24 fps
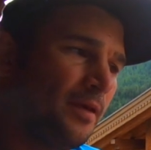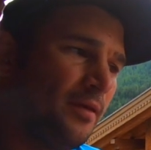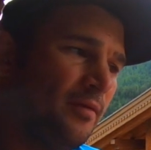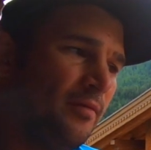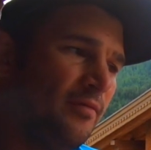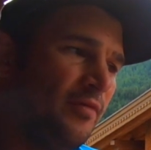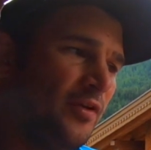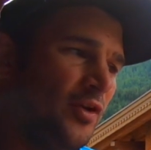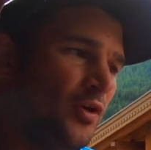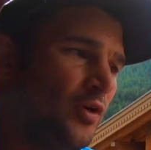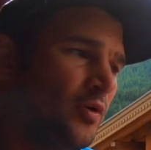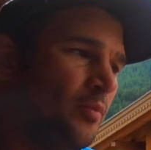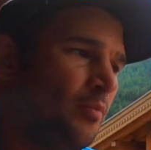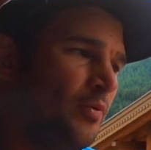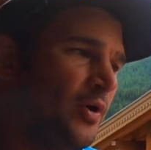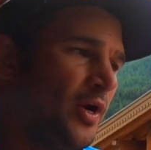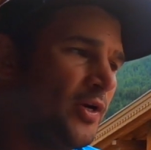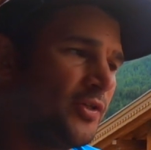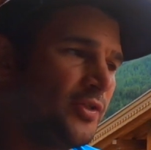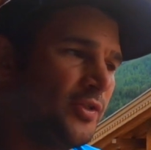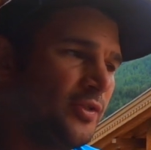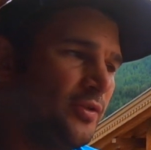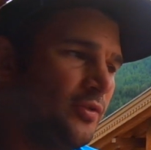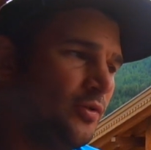Video
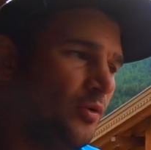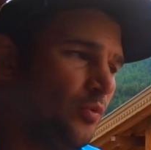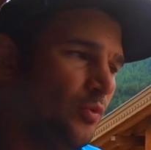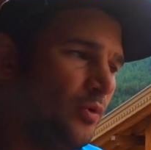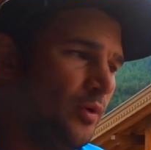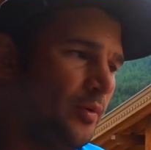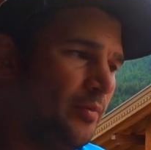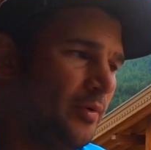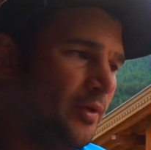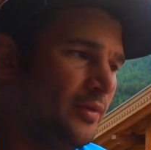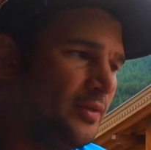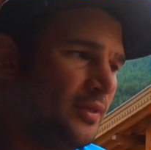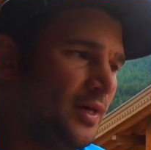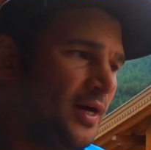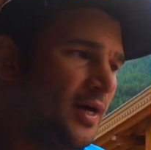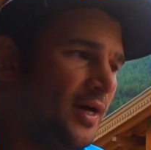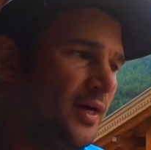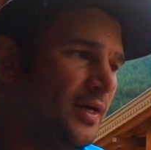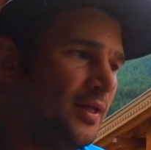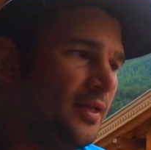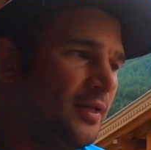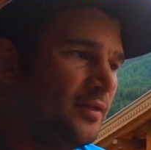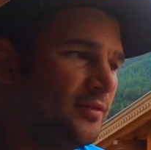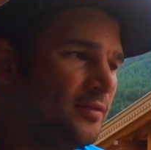compression, don't worry about
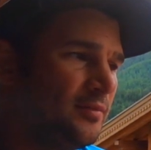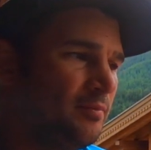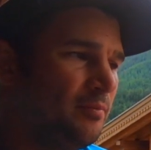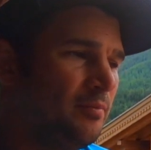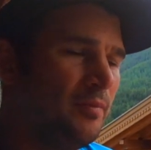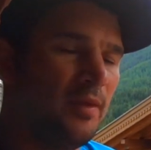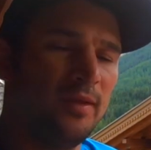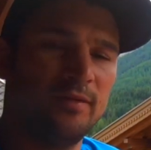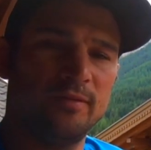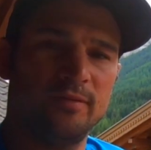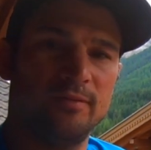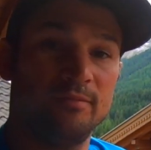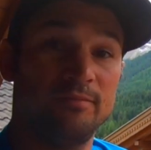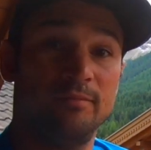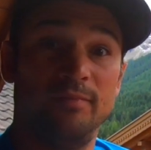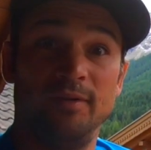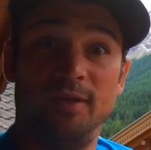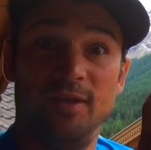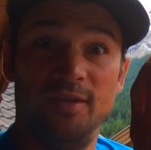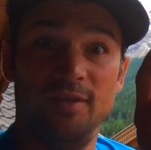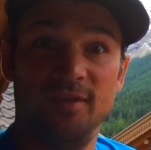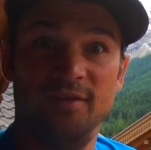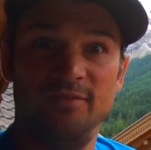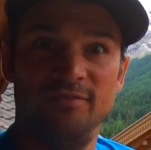that. That's
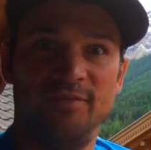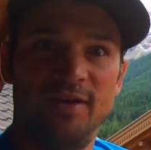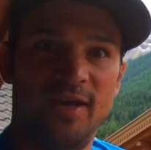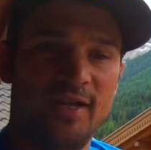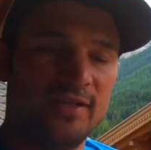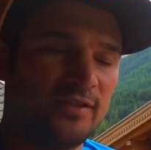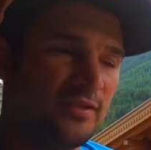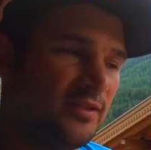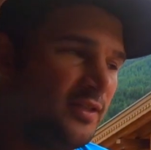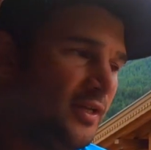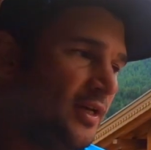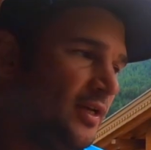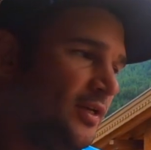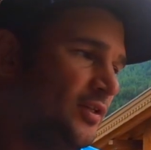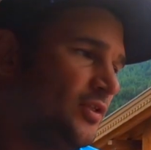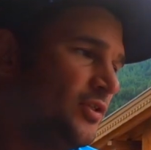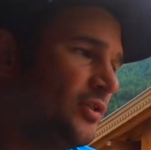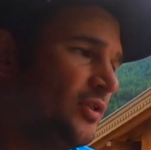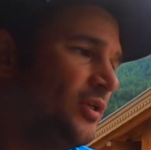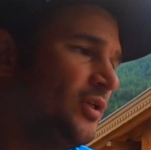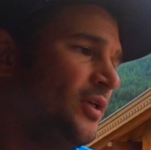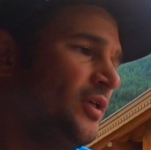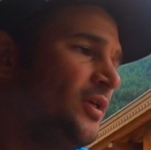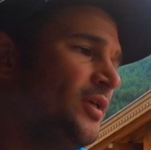in the advanced stage.
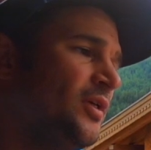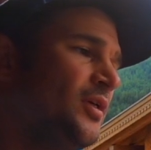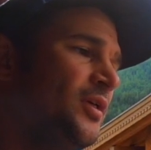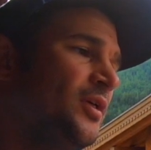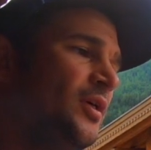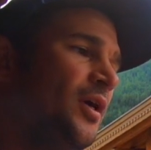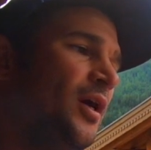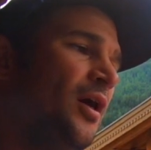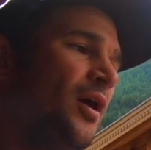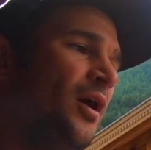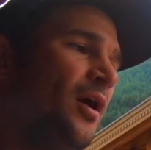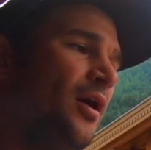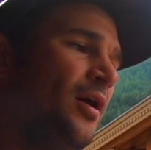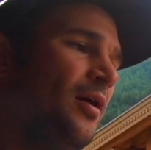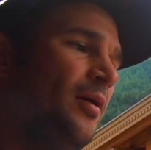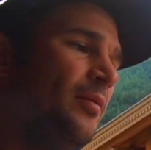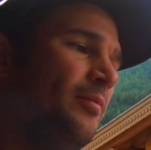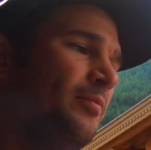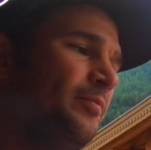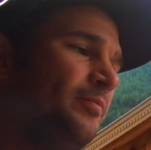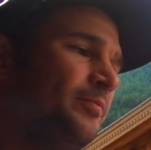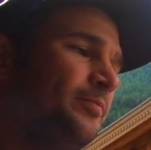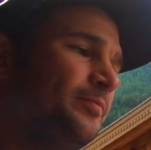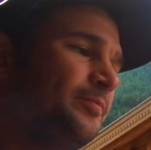
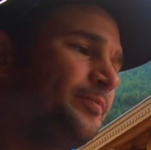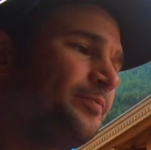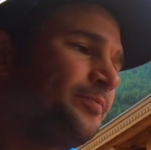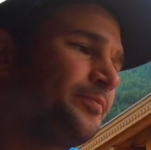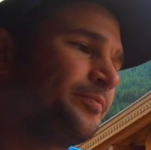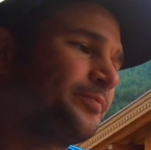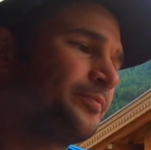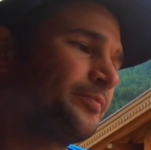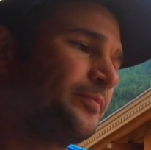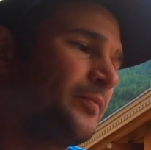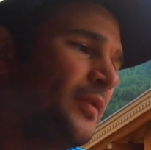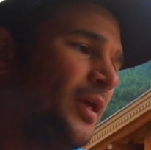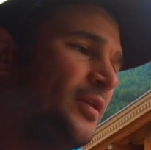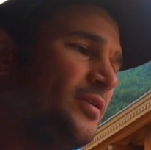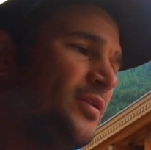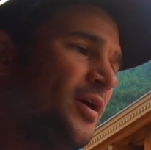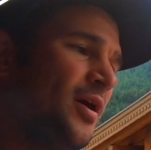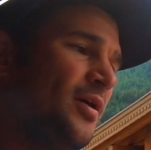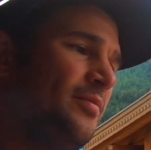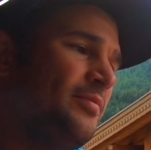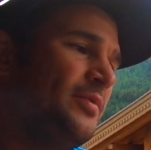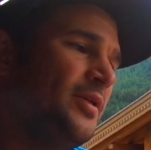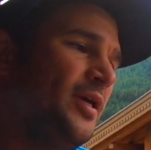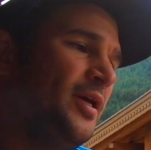Time,
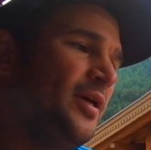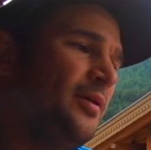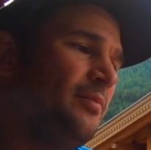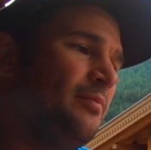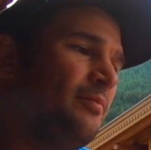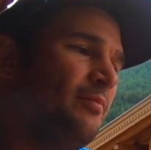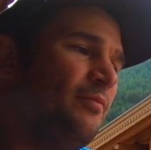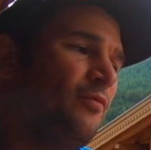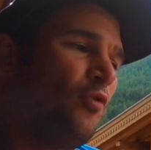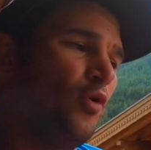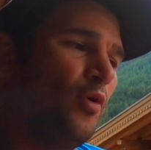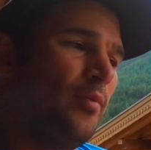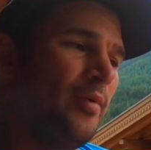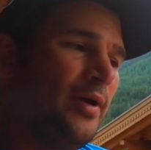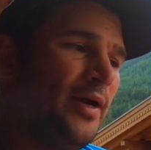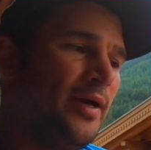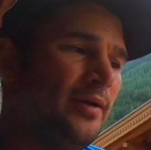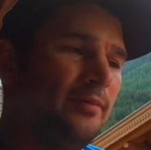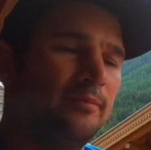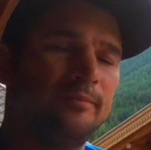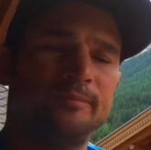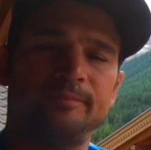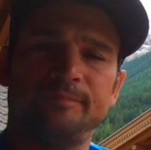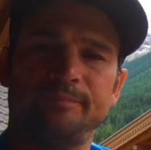date,
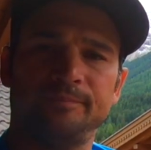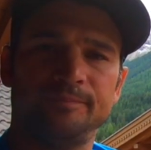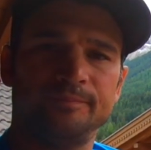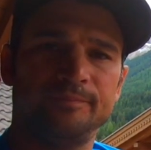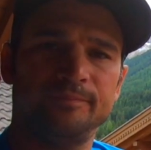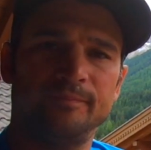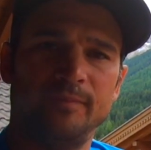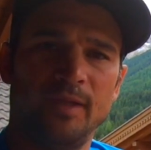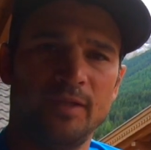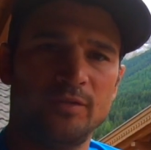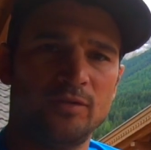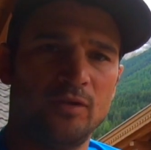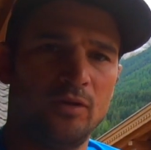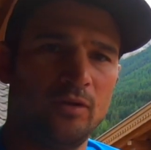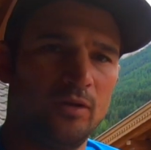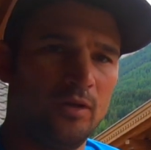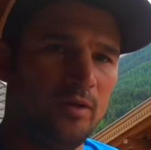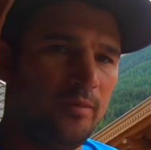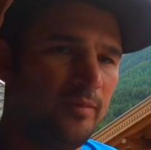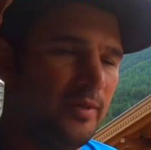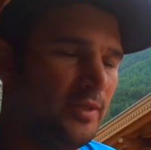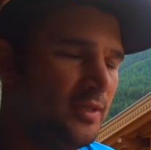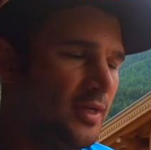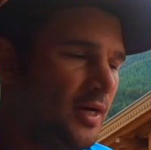format, that's all going
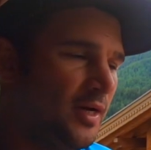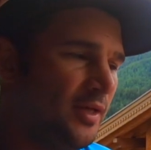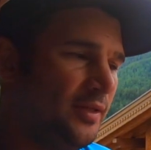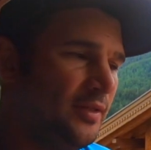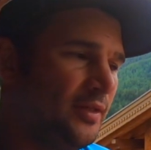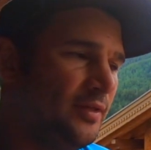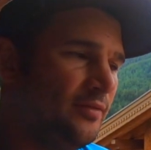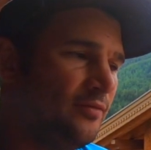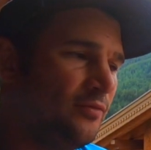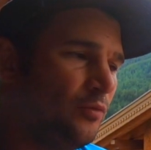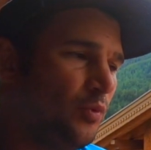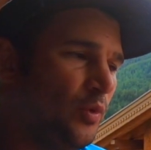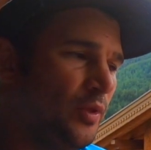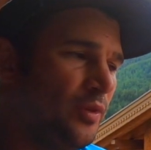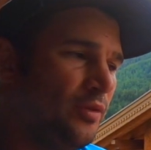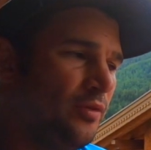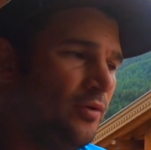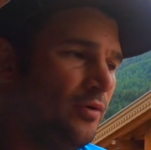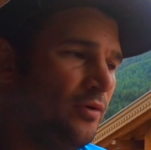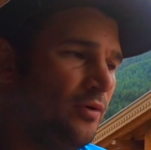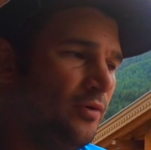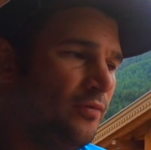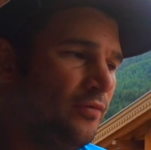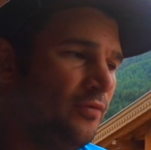to be dialed in with
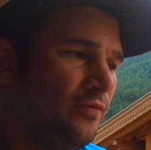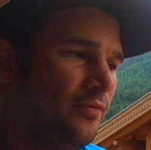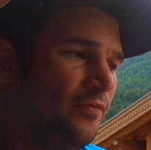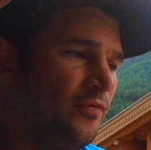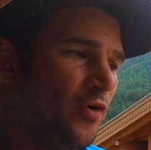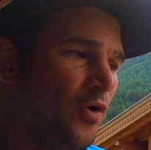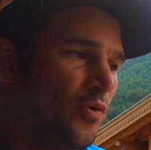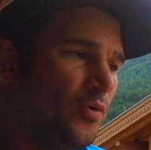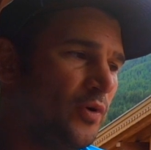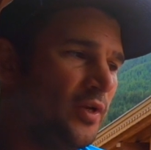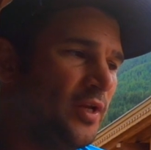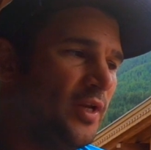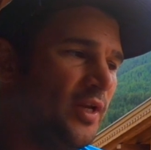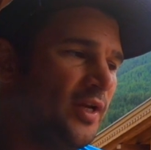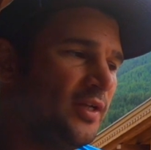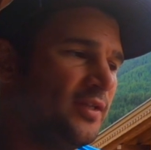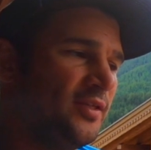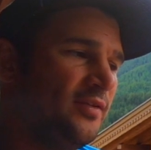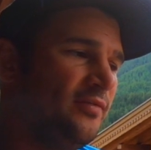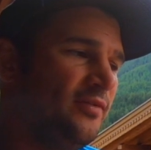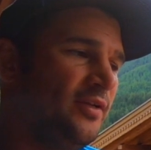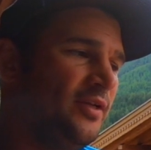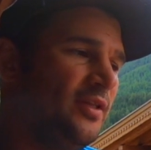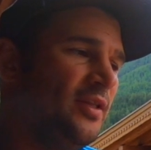your phone
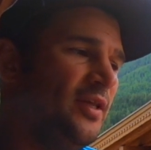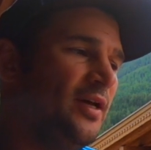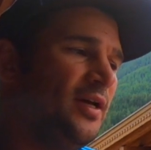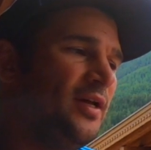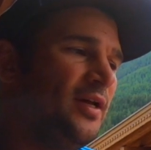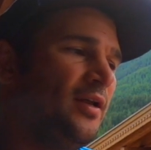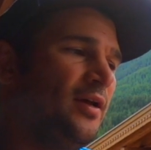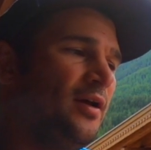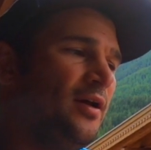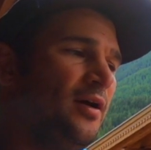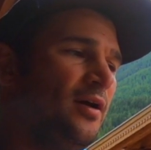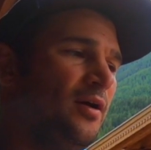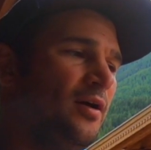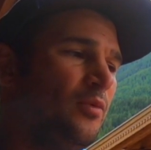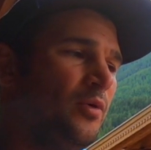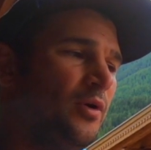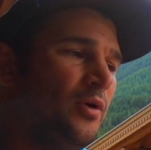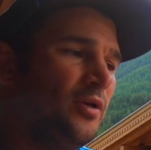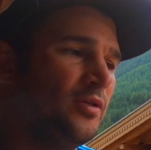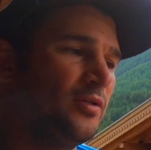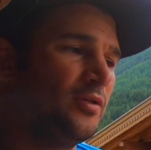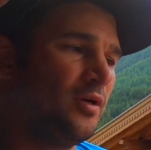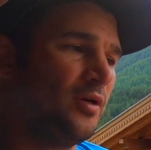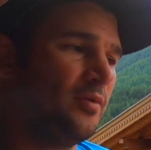connectivity that we're
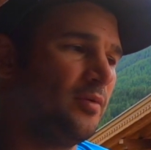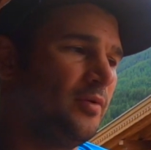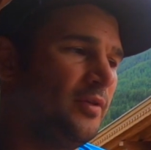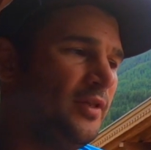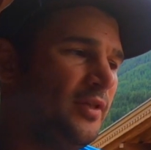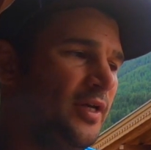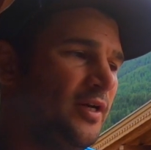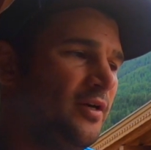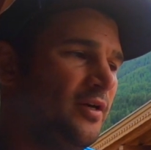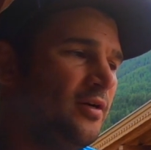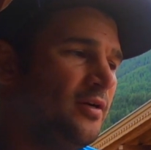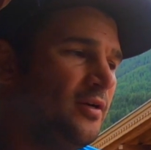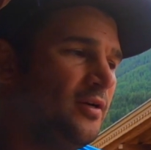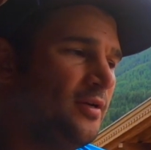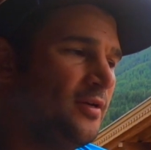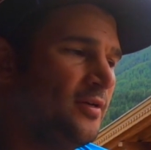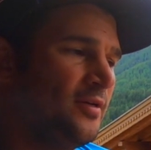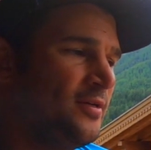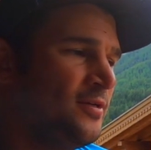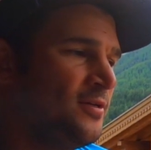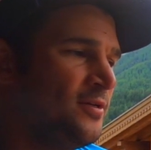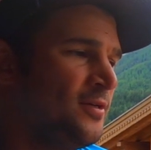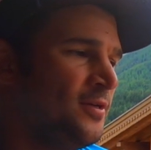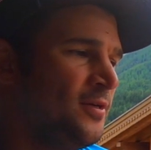going to talk about later.
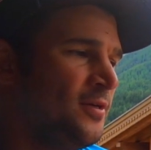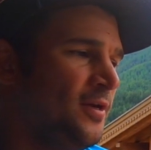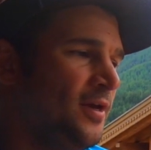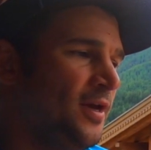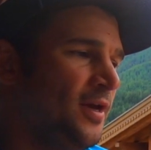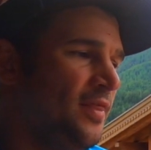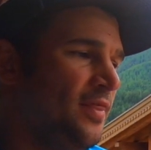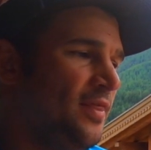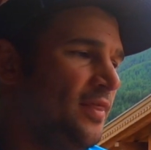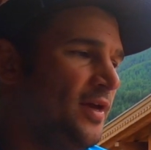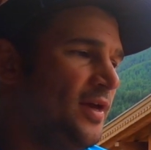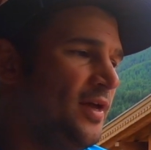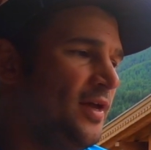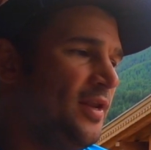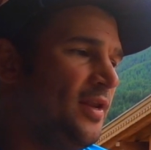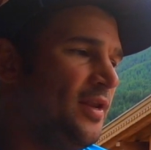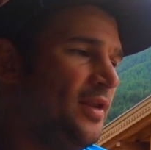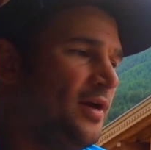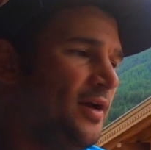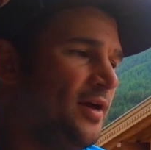And then